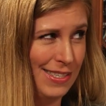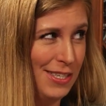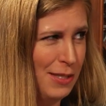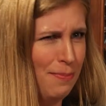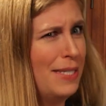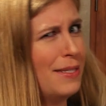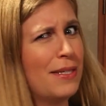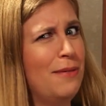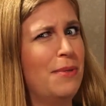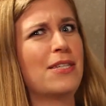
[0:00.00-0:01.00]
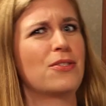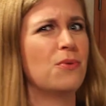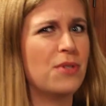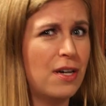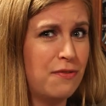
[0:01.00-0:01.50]
She's basically being
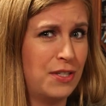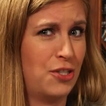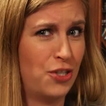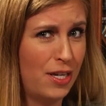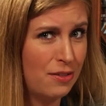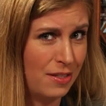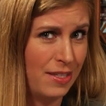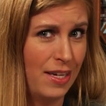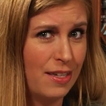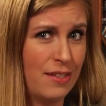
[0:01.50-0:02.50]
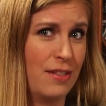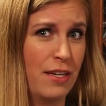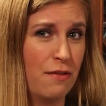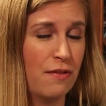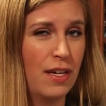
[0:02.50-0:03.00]
sold off as a child sex
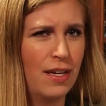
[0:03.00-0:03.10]
slave.